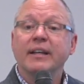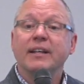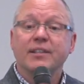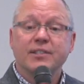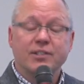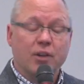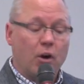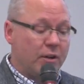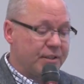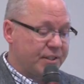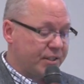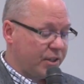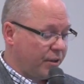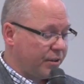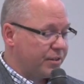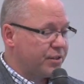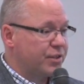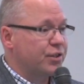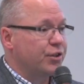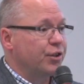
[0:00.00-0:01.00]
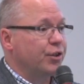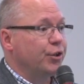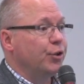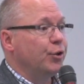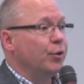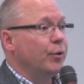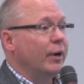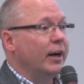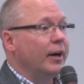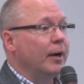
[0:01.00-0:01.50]
it all starts
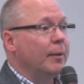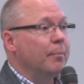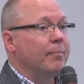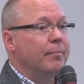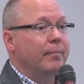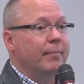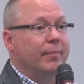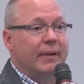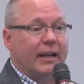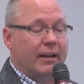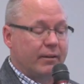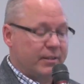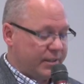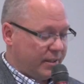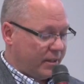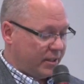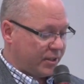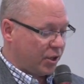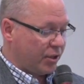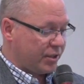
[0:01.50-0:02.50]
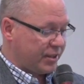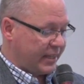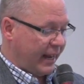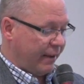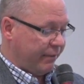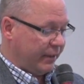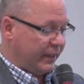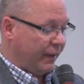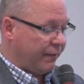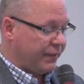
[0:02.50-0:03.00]
to
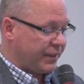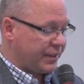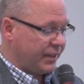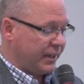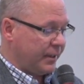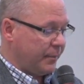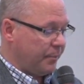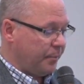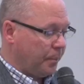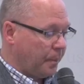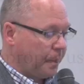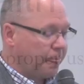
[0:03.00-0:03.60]
have a deficit.